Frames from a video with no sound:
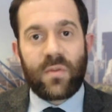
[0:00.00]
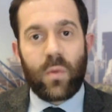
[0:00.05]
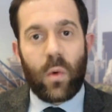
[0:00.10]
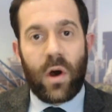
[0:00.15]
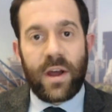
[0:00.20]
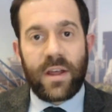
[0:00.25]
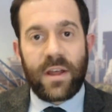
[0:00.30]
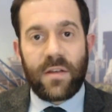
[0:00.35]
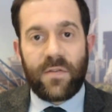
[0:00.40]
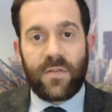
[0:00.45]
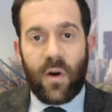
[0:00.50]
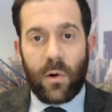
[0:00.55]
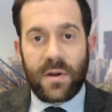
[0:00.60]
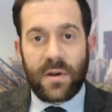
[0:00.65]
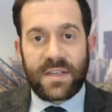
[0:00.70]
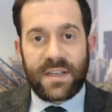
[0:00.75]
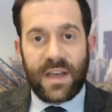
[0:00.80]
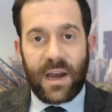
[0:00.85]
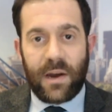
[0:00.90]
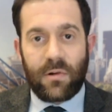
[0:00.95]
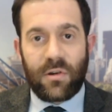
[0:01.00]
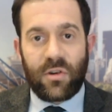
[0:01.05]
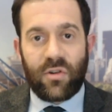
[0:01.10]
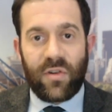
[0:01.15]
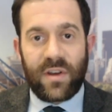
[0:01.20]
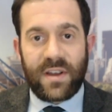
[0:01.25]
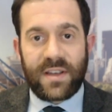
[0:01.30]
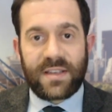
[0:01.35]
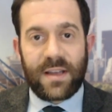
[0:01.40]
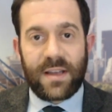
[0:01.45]
That's why the Foreign
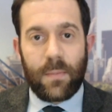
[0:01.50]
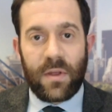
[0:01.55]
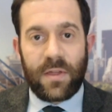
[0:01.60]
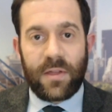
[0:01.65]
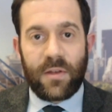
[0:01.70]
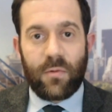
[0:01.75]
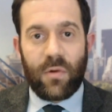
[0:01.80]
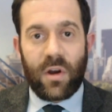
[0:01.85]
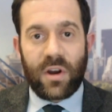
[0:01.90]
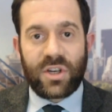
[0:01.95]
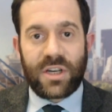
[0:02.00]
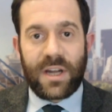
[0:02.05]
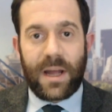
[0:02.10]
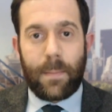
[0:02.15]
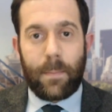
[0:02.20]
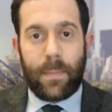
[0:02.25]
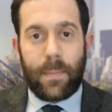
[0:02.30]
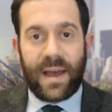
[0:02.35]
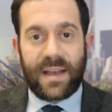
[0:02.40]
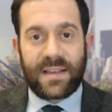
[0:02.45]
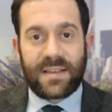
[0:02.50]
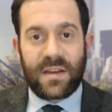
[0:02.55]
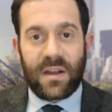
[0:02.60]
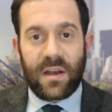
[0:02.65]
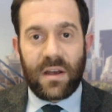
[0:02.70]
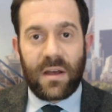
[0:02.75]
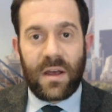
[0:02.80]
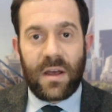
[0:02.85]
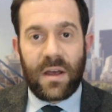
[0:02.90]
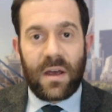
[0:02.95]
Secretary summoned the Russian
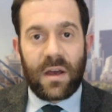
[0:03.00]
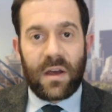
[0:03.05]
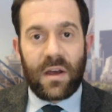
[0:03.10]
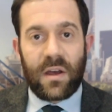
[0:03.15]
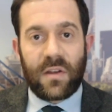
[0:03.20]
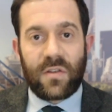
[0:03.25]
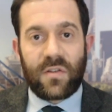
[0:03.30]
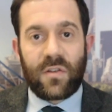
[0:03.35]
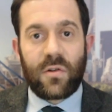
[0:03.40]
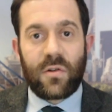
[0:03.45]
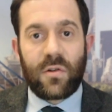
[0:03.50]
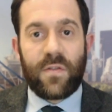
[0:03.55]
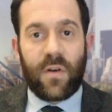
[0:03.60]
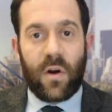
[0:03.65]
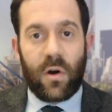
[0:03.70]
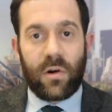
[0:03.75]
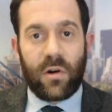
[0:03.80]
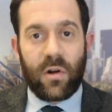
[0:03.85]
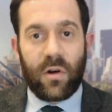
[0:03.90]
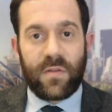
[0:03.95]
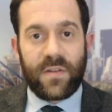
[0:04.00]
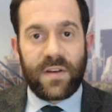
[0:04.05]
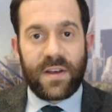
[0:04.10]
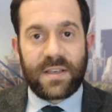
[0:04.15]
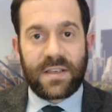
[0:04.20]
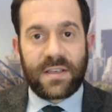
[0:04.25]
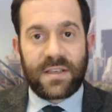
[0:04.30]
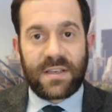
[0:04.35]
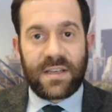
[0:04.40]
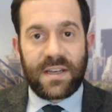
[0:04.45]
ambassador to the Foreign
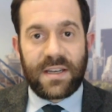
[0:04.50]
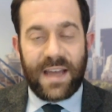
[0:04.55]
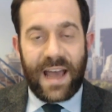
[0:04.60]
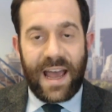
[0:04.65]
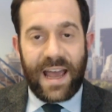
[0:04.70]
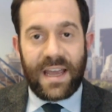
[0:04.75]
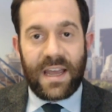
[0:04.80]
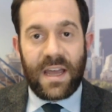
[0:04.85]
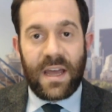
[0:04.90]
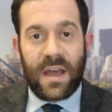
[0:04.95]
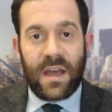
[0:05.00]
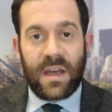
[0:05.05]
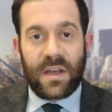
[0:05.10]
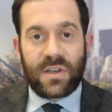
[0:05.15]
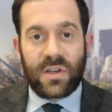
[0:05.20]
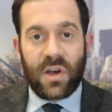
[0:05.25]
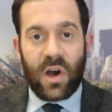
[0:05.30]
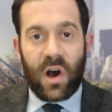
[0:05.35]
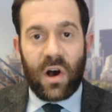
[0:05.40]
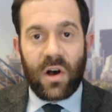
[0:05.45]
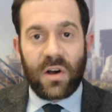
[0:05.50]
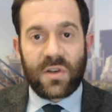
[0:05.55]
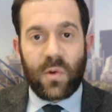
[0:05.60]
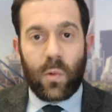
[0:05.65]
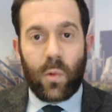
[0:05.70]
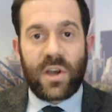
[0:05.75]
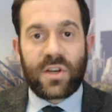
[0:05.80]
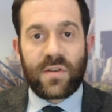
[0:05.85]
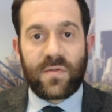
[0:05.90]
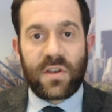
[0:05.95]
Office today to ask
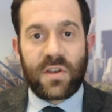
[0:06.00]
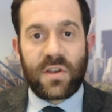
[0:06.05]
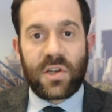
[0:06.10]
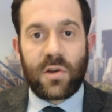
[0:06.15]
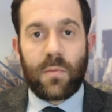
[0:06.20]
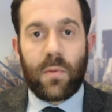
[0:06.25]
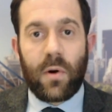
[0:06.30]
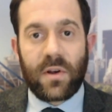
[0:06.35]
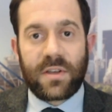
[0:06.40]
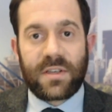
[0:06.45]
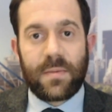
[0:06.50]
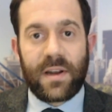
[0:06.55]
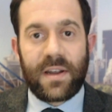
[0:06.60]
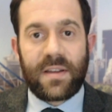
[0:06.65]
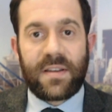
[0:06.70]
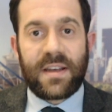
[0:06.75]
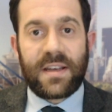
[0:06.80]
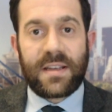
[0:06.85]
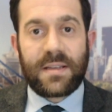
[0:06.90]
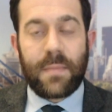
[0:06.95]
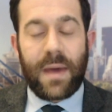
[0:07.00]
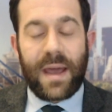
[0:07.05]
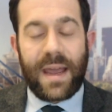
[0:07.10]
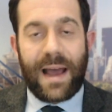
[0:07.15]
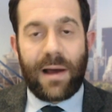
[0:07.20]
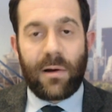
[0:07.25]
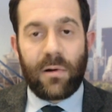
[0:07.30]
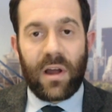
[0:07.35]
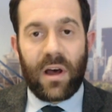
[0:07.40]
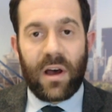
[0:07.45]
which of the two possibilities
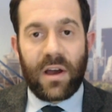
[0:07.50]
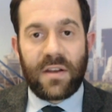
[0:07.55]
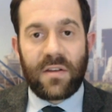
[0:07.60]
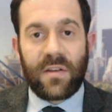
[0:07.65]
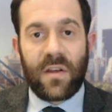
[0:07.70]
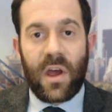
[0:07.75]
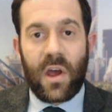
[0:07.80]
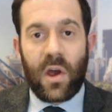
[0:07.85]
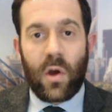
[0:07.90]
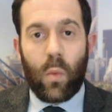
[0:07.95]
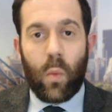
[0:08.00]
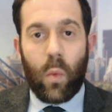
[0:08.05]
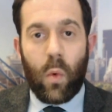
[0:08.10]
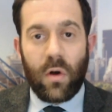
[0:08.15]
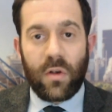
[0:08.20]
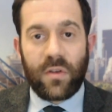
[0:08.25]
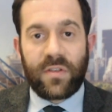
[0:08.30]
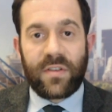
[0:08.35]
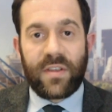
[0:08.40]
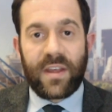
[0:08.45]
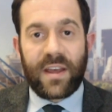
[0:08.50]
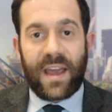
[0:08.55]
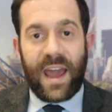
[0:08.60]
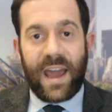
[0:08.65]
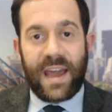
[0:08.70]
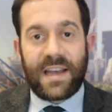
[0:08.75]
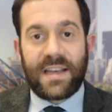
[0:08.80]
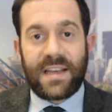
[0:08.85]
May outlined was the